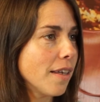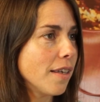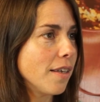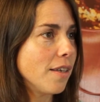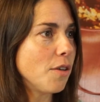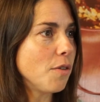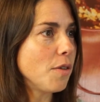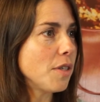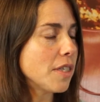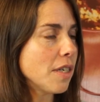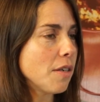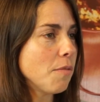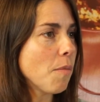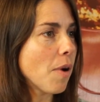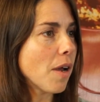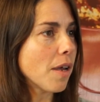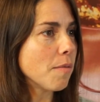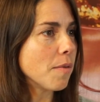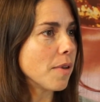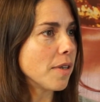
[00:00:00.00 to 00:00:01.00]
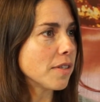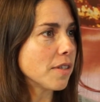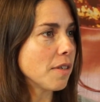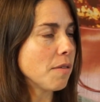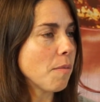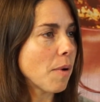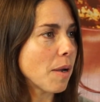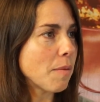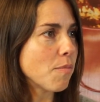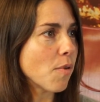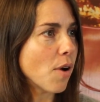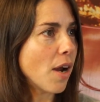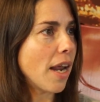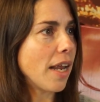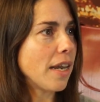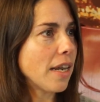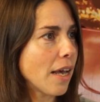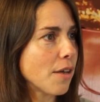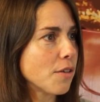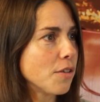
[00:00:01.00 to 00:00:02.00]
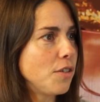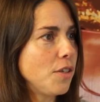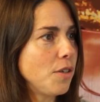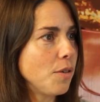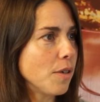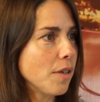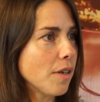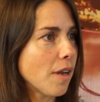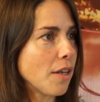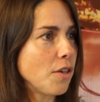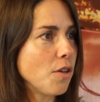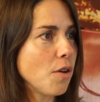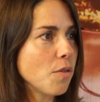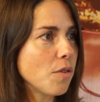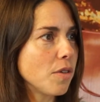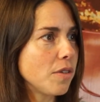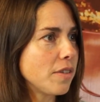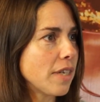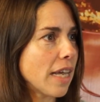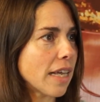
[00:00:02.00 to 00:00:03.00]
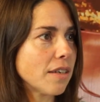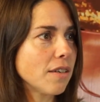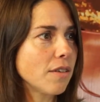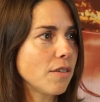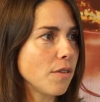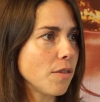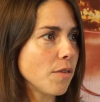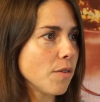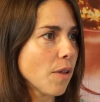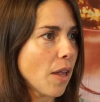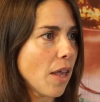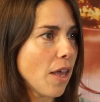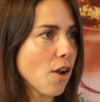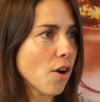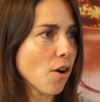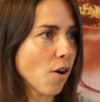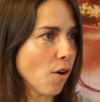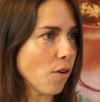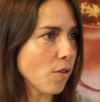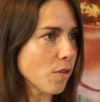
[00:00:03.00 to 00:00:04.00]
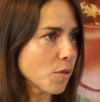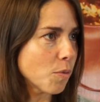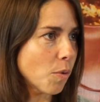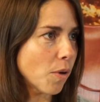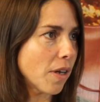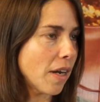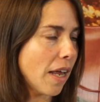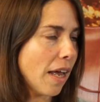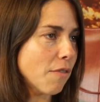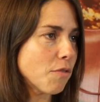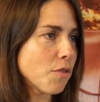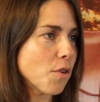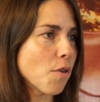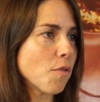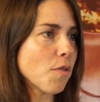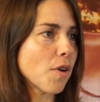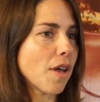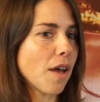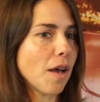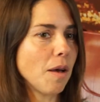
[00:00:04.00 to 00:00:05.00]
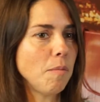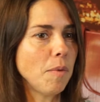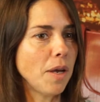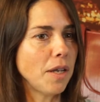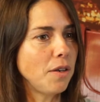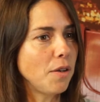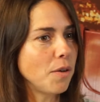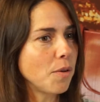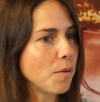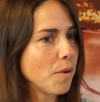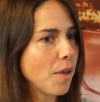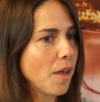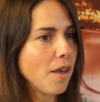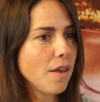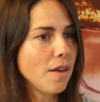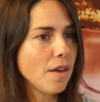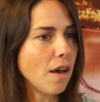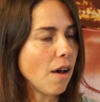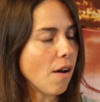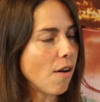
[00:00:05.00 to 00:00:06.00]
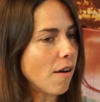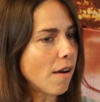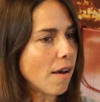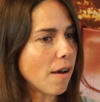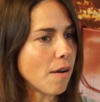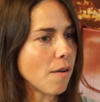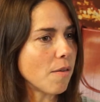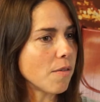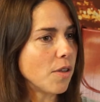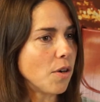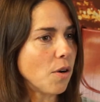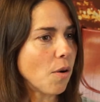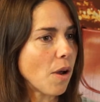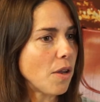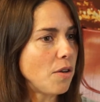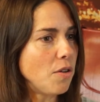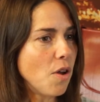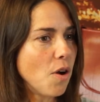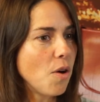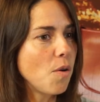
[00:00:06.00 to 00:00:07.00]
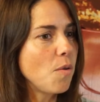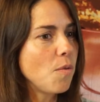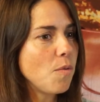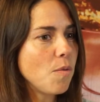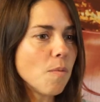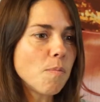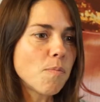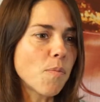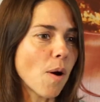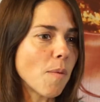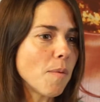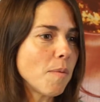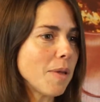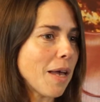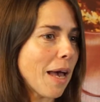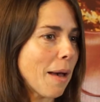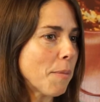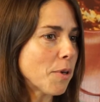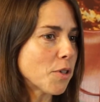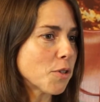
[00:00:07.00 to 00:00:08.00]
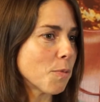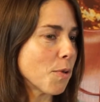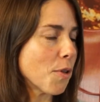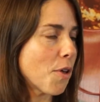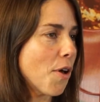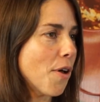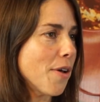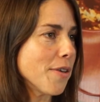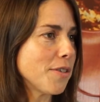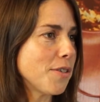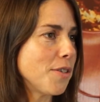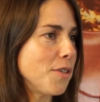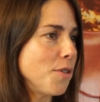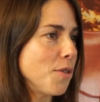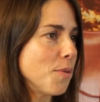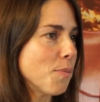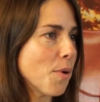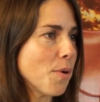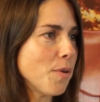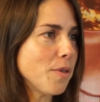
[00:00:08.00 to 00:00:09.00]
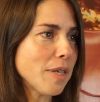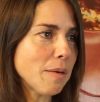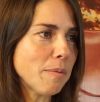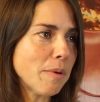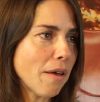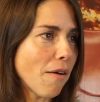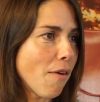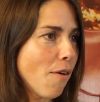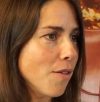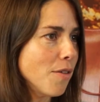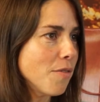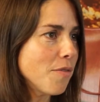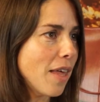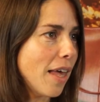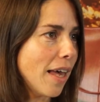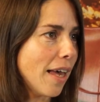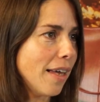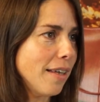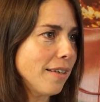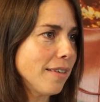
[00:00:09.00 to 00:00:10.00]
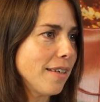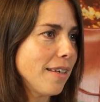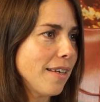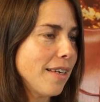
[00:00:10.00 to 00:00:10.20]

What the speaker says: You know, it's in my brain how to do it. I know the technical hurdles we're going to have to overcome. I know, I know probably how much it will cost to do the prototyping, all of that.